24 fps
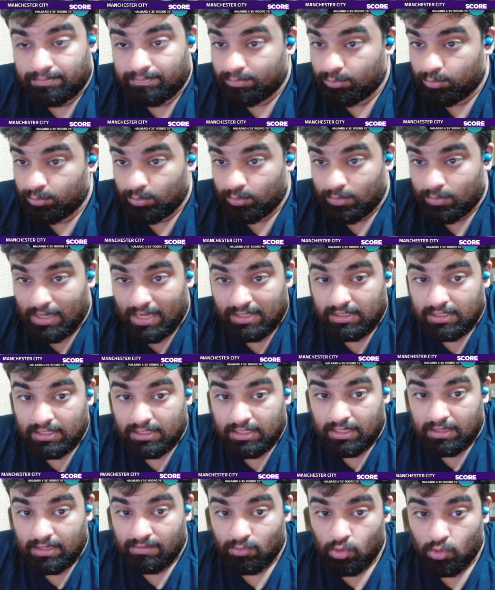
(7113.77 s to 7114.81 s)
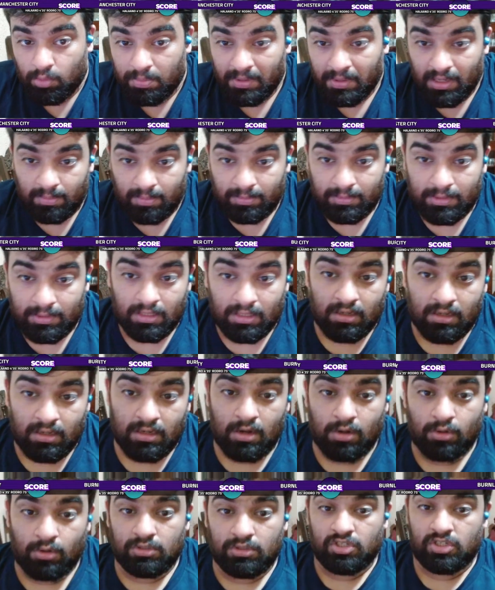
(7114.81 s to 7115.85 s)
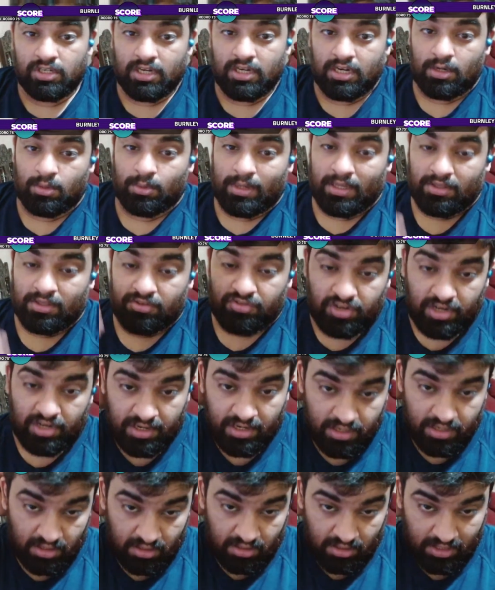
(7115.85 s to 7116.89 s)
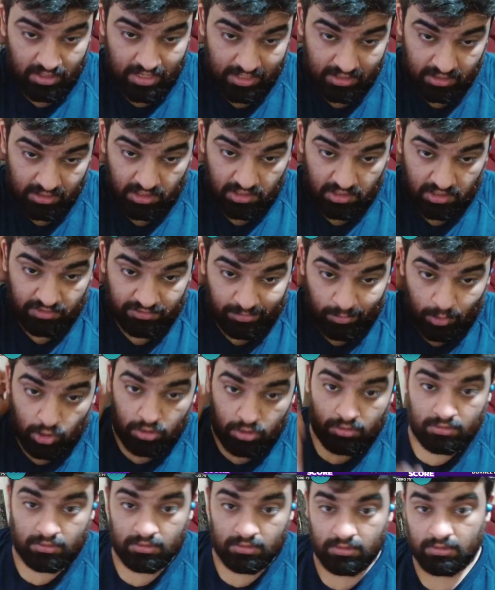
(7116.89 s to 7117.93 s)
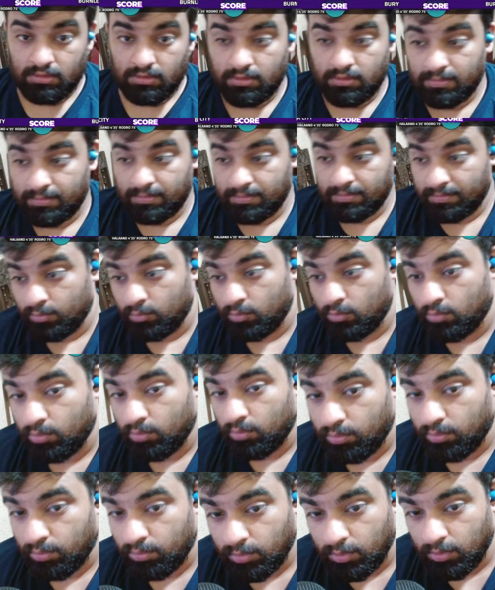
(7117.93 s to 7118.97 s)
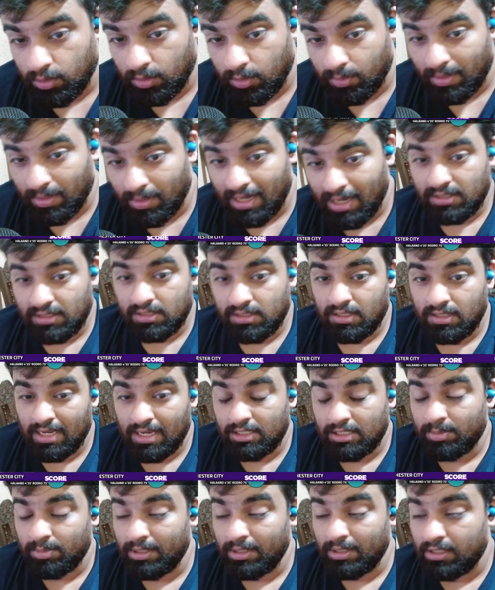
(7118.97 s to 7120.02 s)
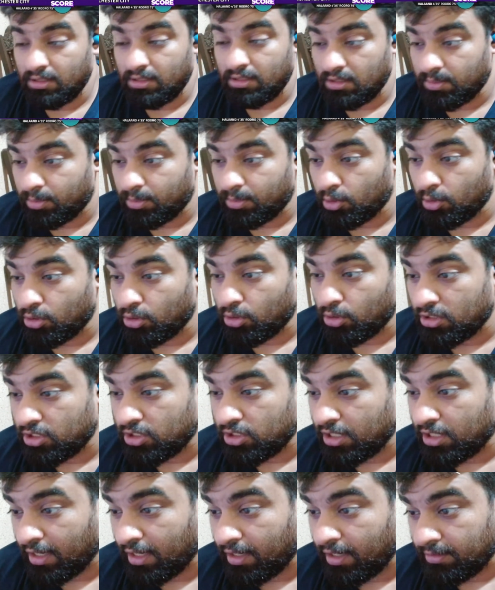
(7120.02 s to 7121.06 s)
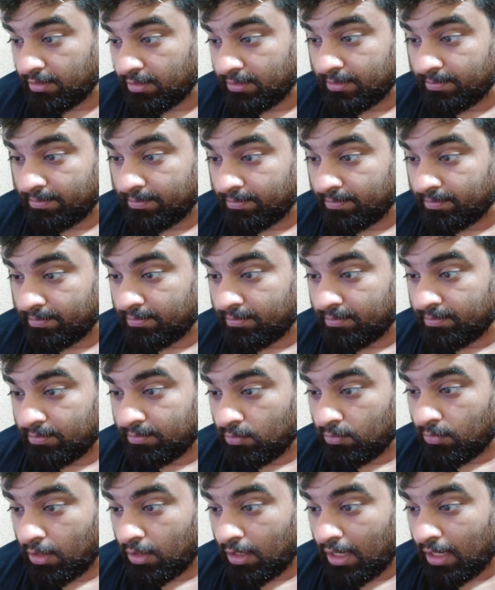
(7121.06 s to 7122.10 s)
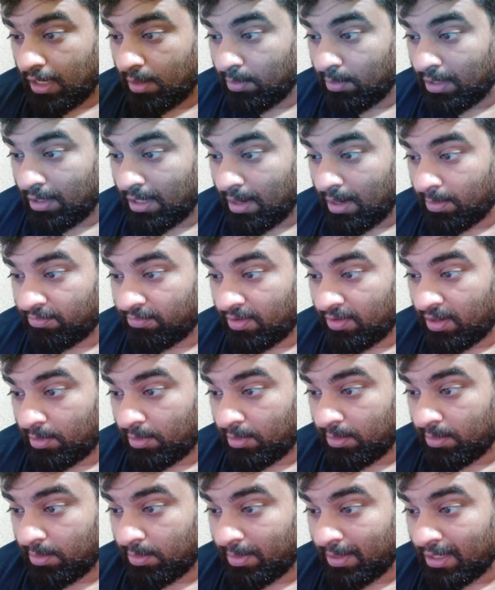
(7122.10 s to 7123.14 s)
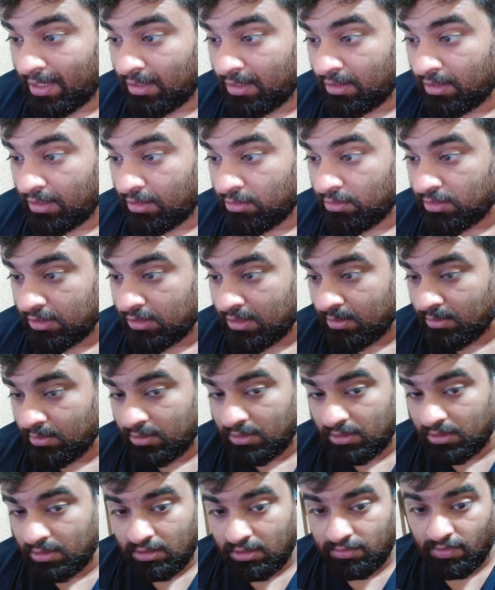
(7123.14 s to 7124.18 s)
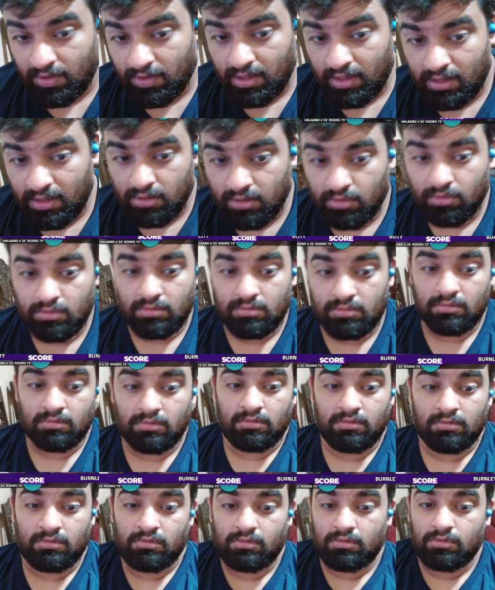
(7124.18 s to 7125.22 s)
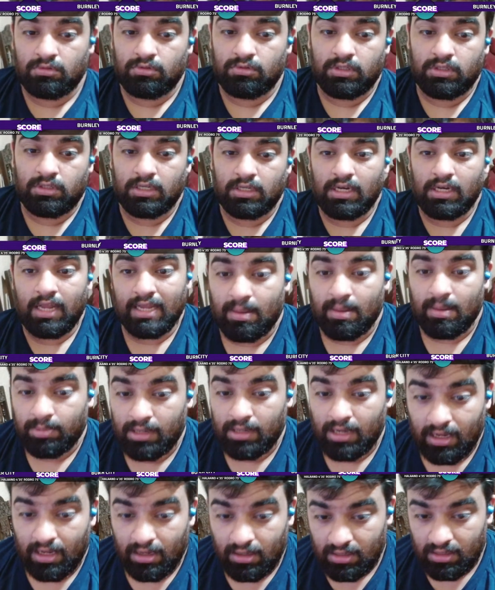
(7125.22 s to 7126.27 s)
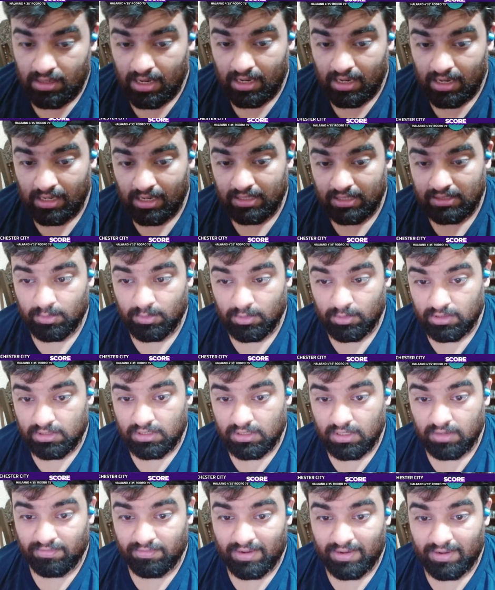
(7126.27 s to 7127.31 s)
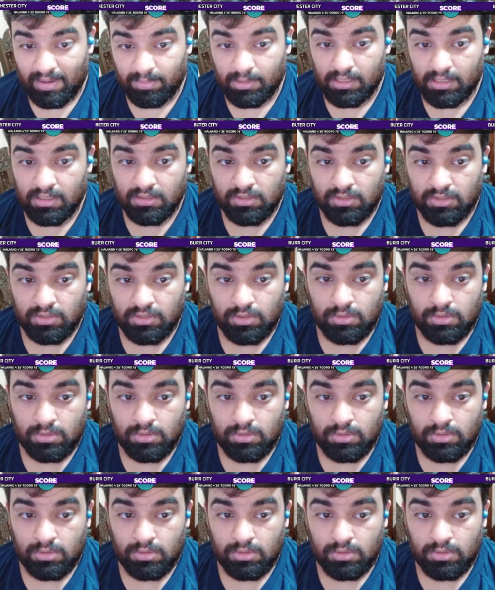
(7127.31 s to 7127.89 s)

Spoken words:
Man City have opened up the account straight away 3-0 at Turf Moor. The master has beaten the protege today. I'm an Apple fan, but apparently using Samsung. That's fine, dude. You can like Apple. I like some of the stuff Apple does too.